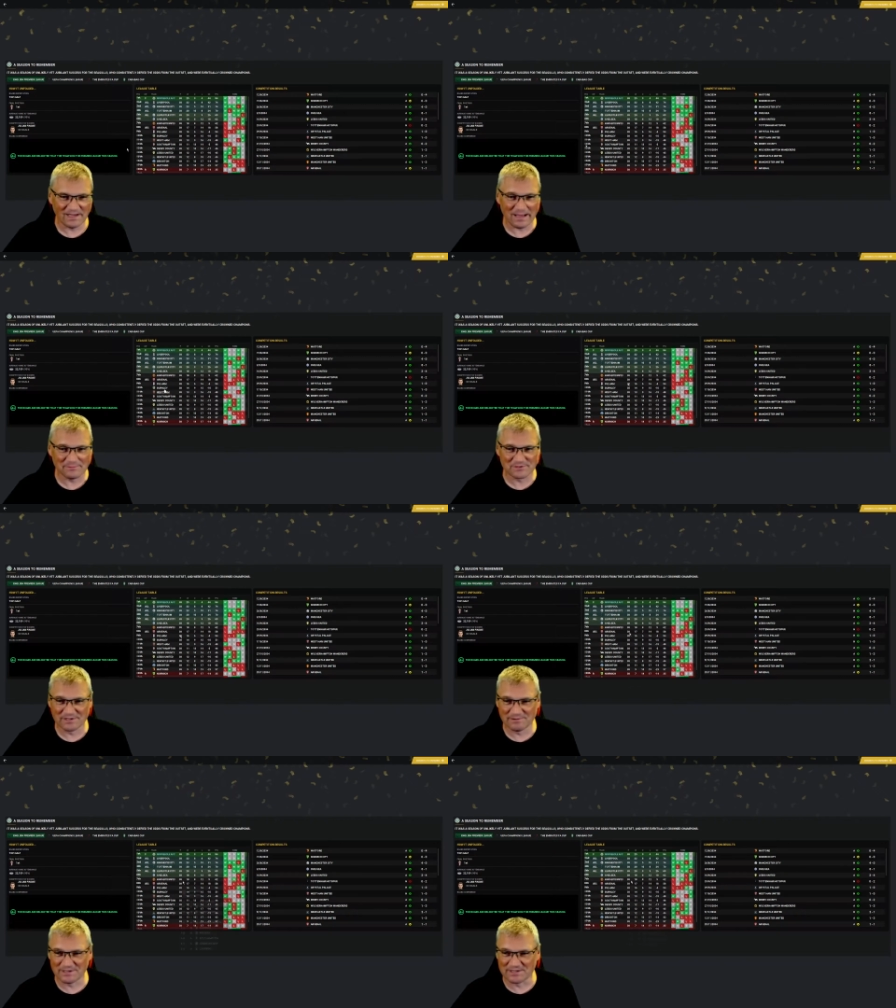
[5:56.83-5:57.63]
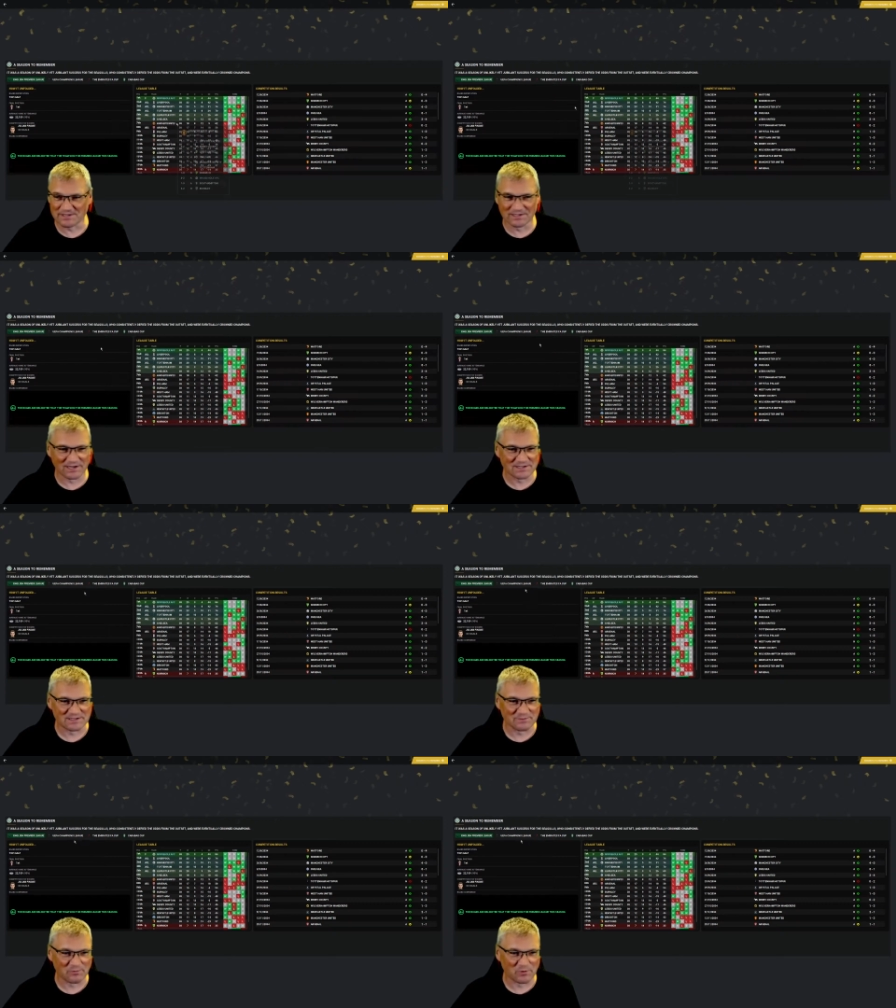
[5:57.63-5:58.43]
absolutely
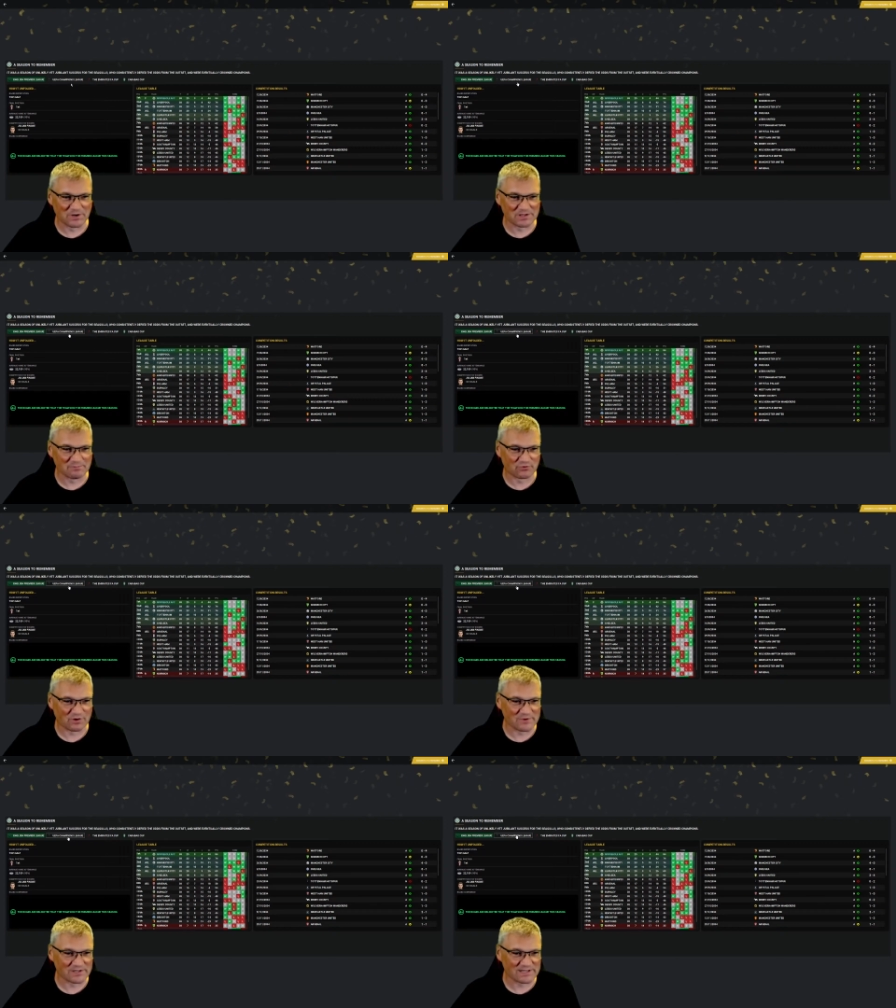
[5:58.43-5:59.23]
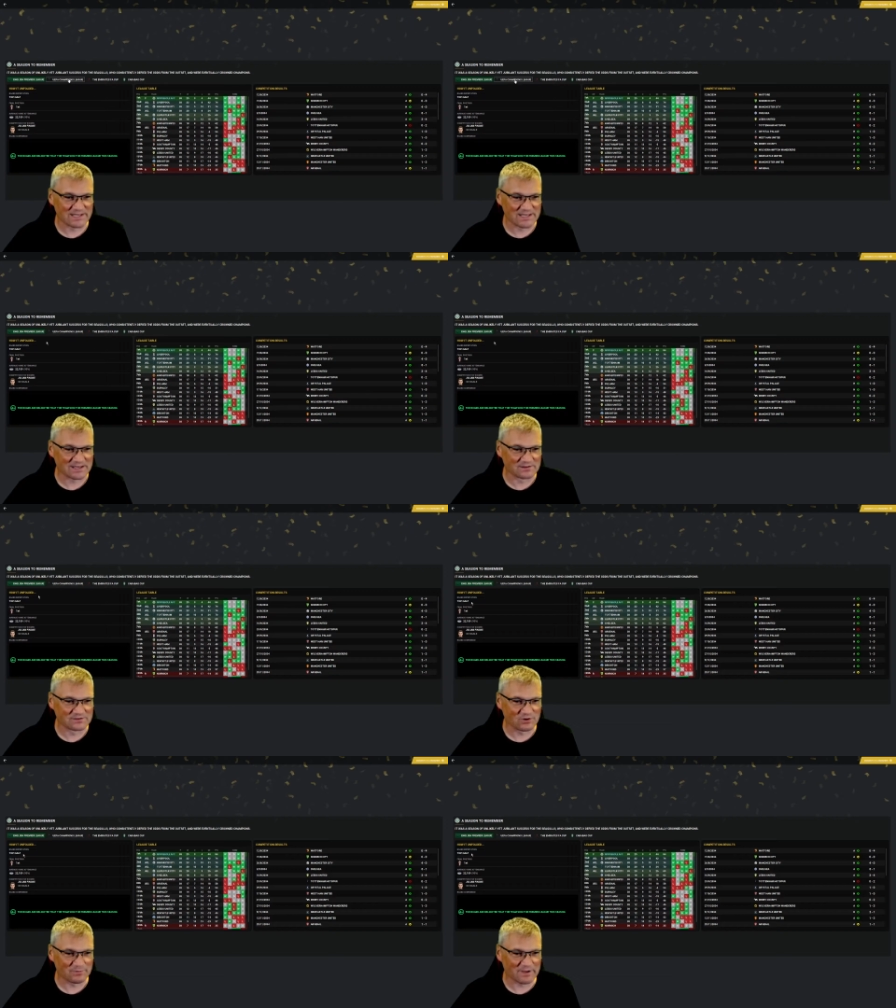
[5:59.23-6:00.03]
delighted with winning the Premier League.
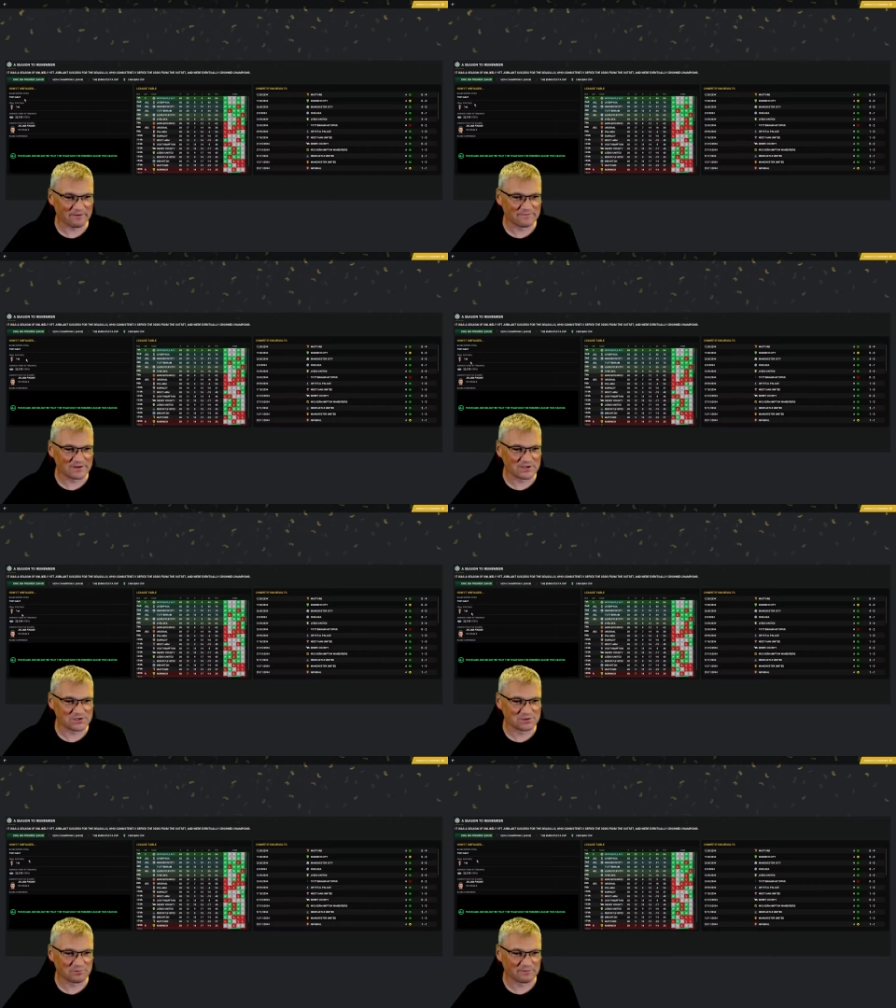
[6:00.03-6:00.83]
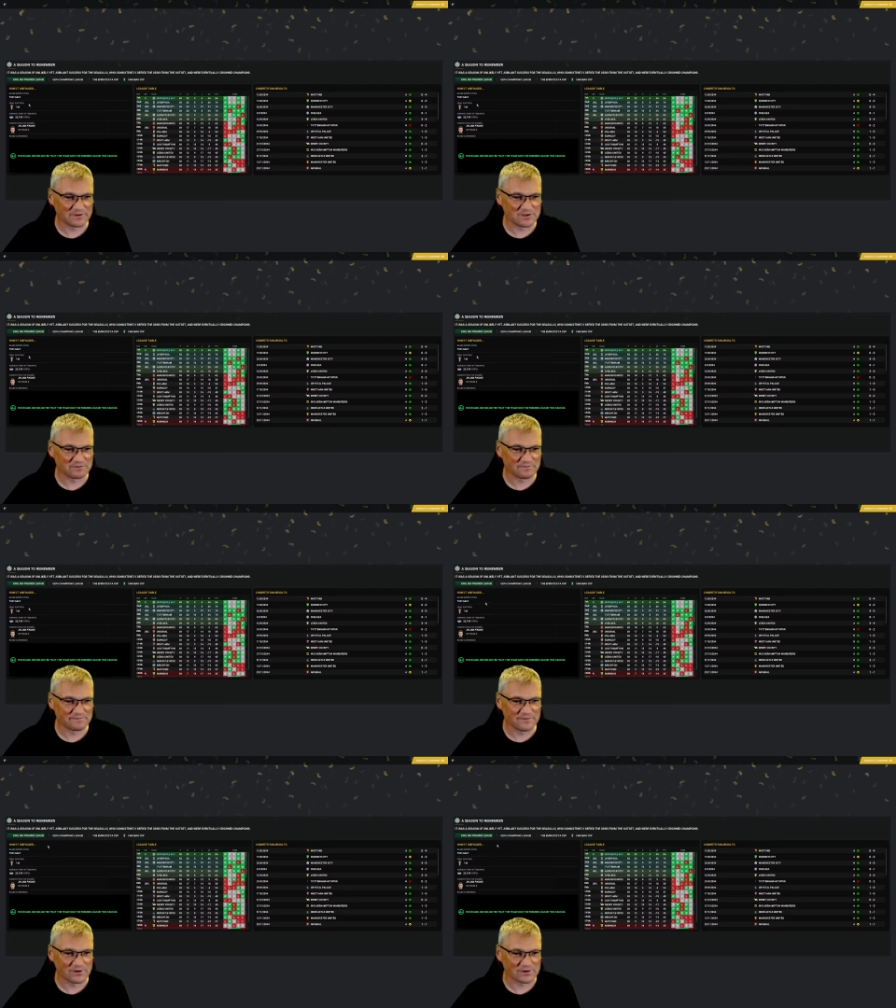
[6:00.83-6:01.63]
Top half finish, we finished
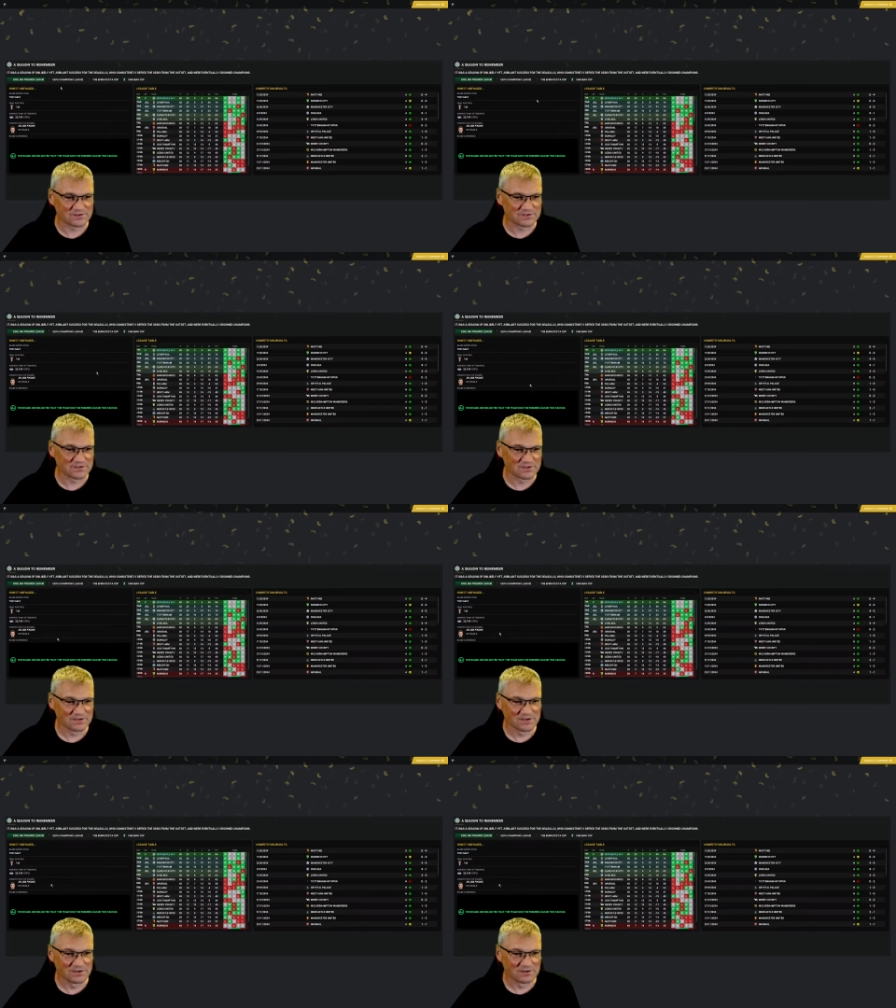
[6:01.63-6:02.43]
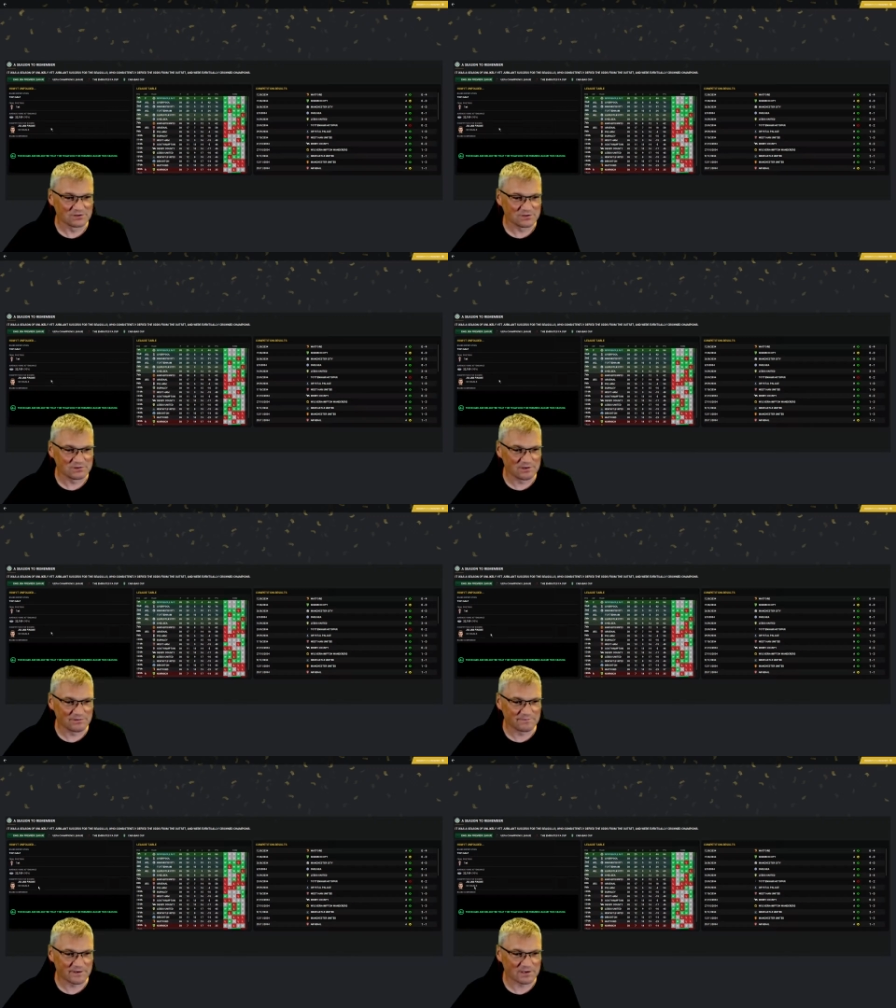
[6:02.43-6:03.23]
first.
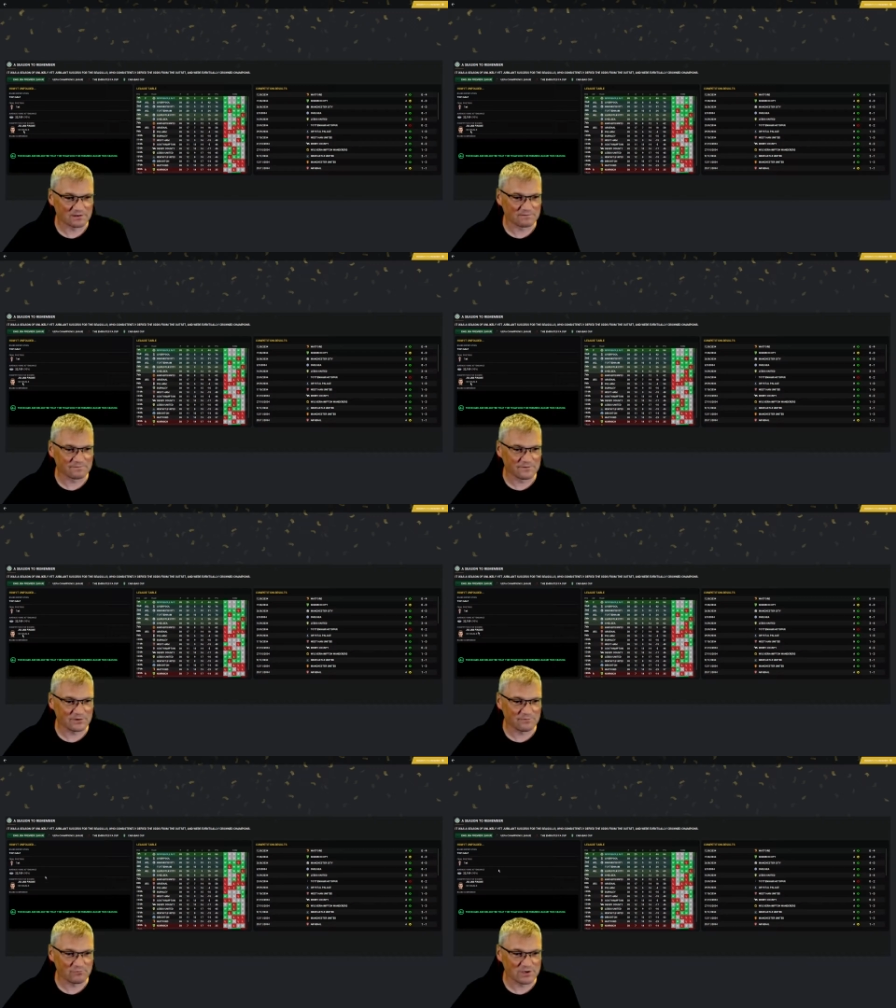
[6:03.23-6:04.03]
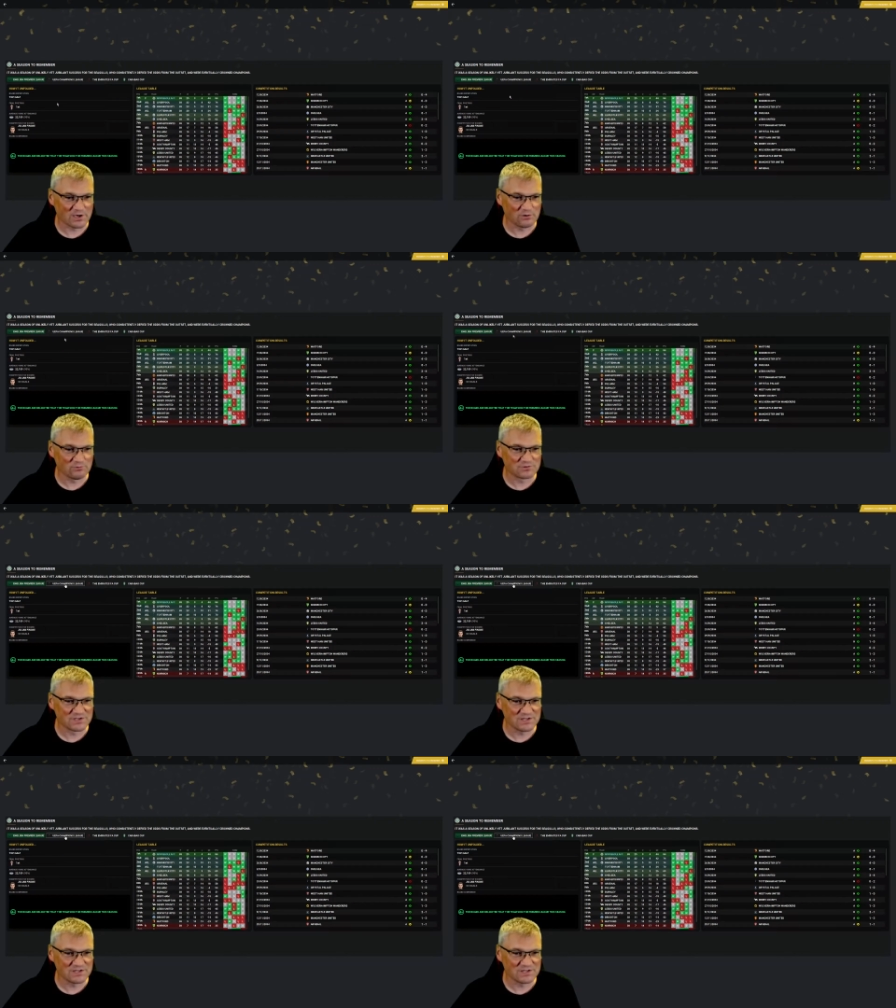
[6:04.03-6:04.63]
Julian Fink, 33 goals